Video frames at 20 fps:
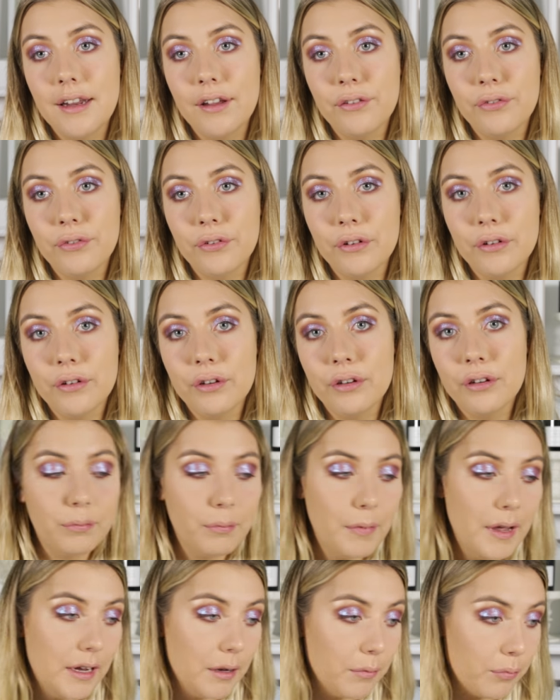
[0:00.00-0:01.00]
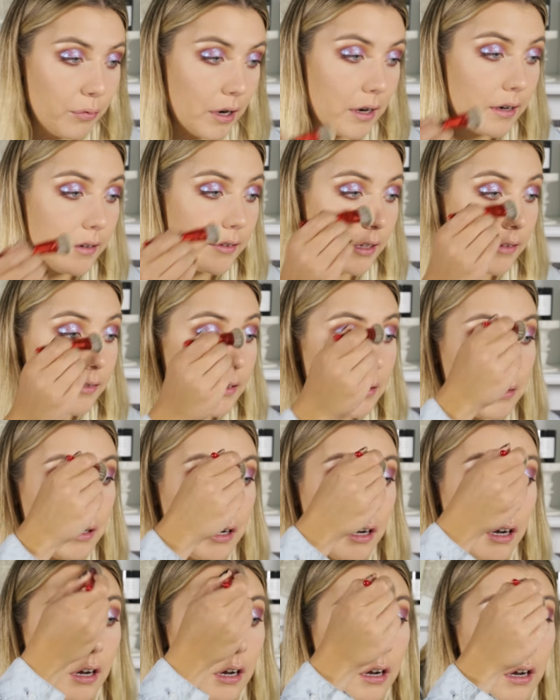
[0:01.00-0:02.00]
day for makeup wearers
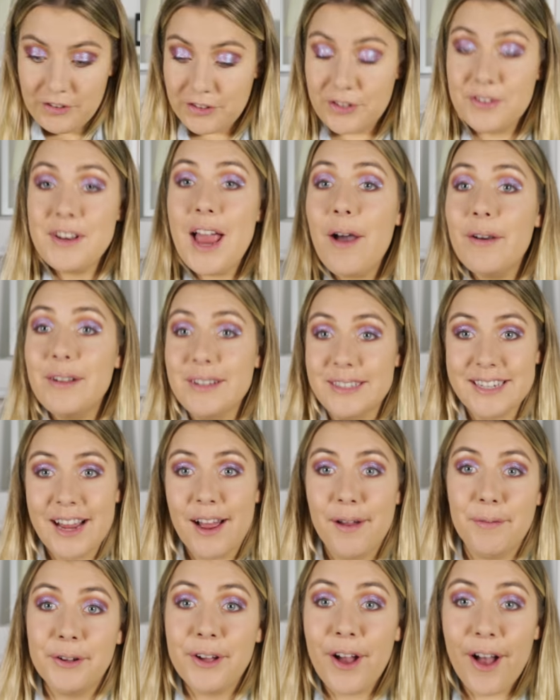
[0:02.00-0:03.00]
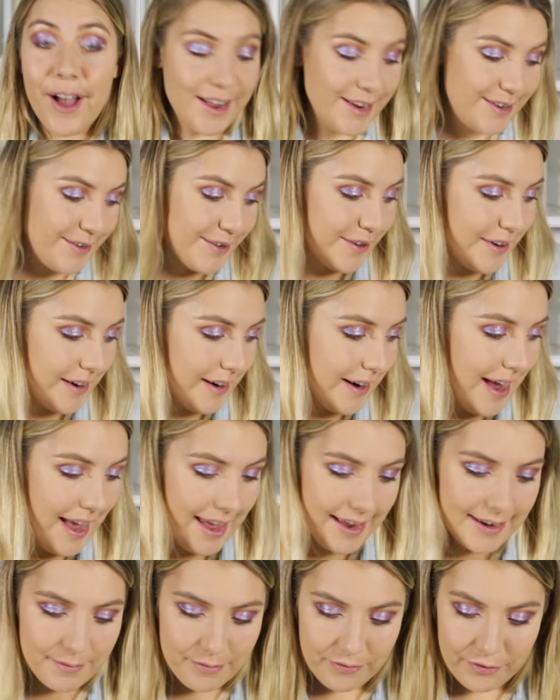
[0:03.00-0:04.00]
everywhere. So now it's time to contour,
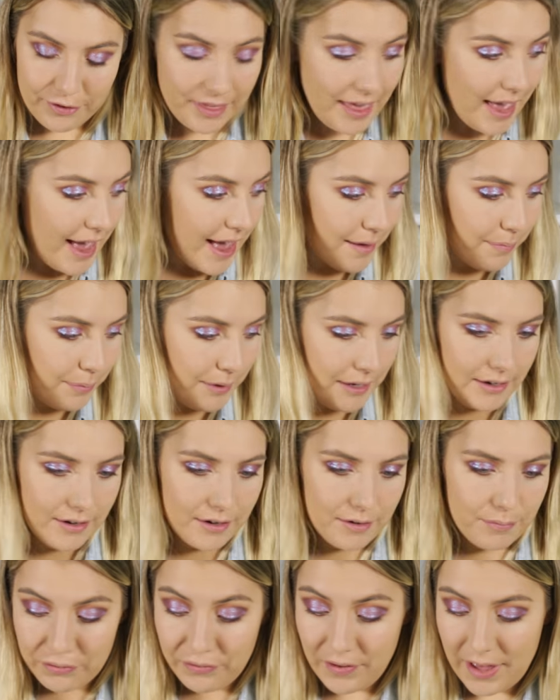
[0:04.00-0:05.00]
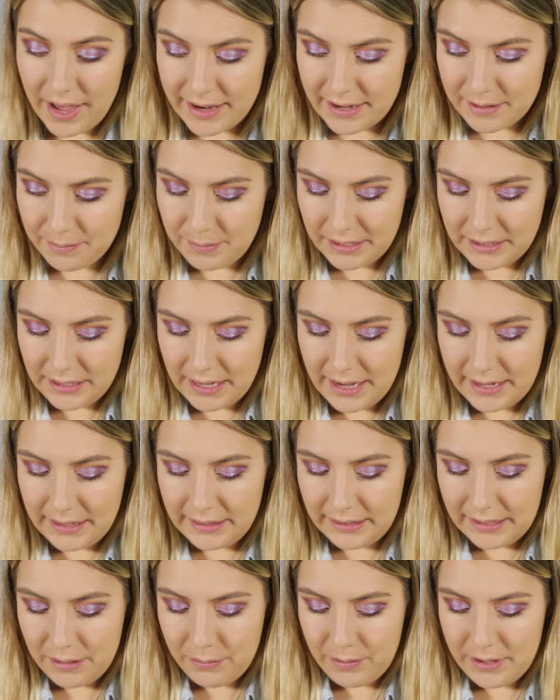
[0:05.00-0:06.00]
and for that, Peter provided me
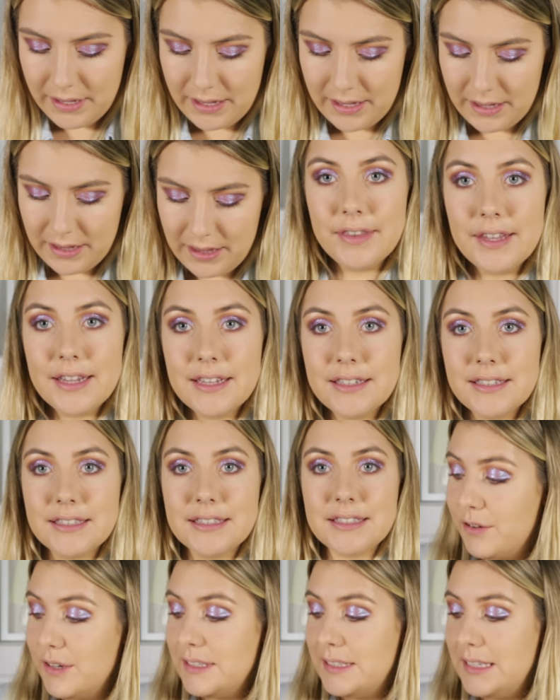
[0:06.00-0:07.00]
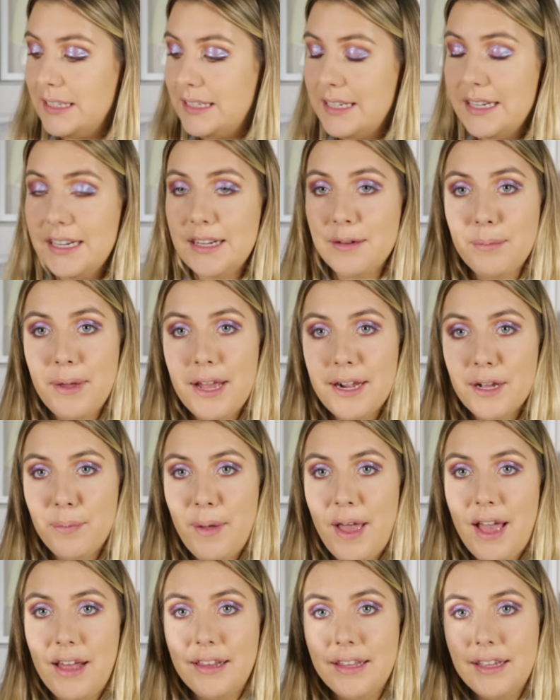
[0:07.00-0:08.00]
kindly with this Chrissy Teigen Becca
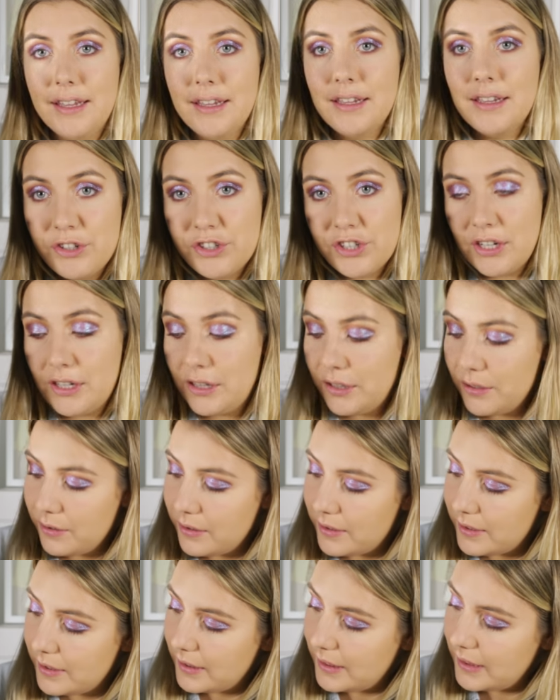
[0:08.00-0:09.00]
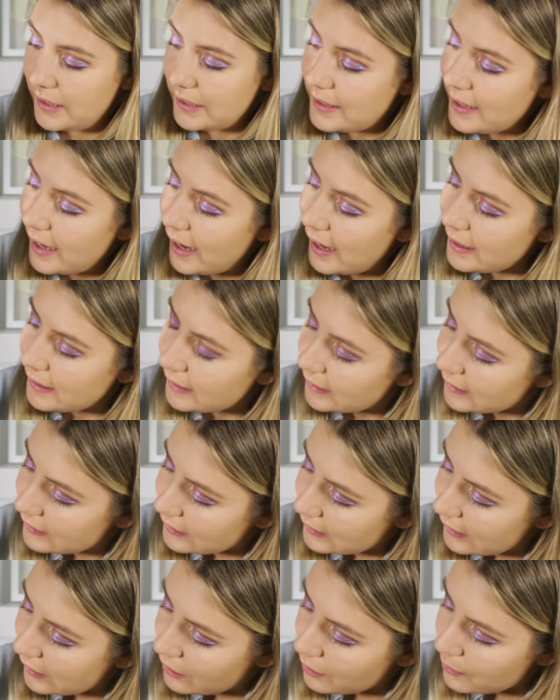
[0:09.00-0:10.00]
palette, which includes the
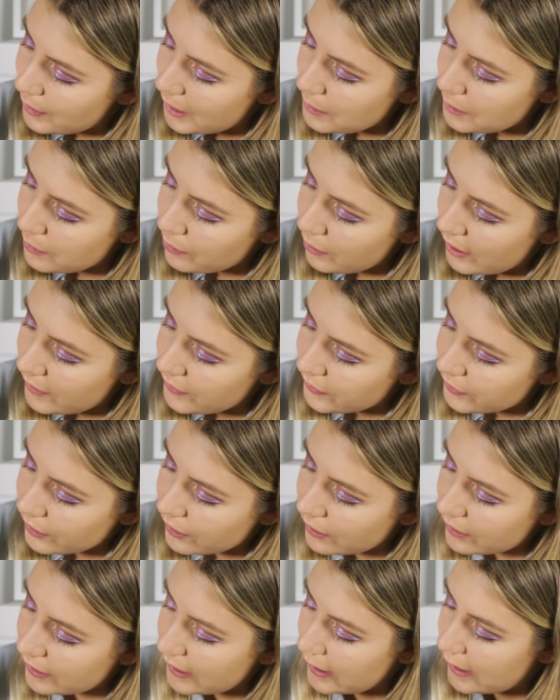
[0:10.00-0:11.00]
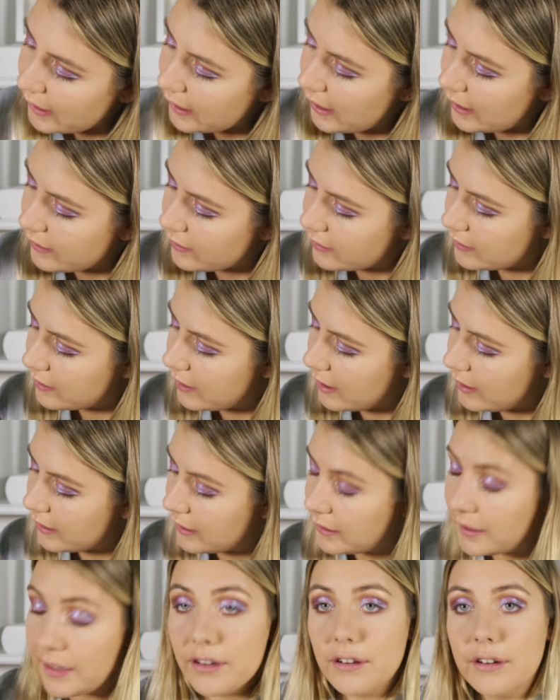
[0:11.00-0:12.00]
tiniest little baby bronzer that has a ton
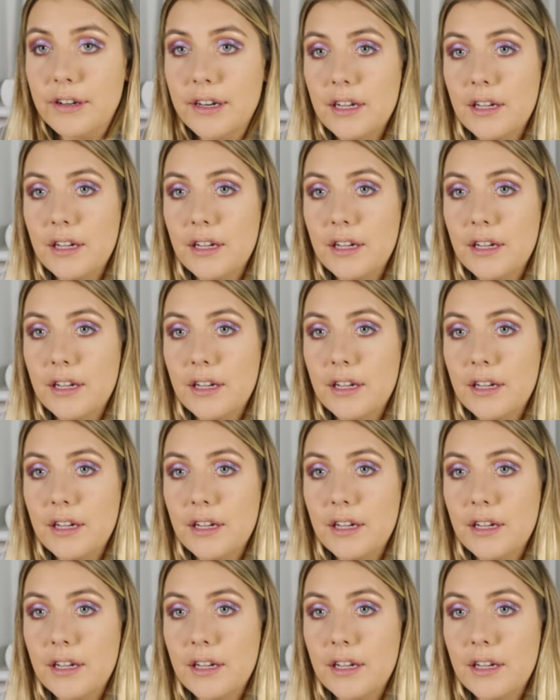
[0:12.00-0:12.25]
of glitter in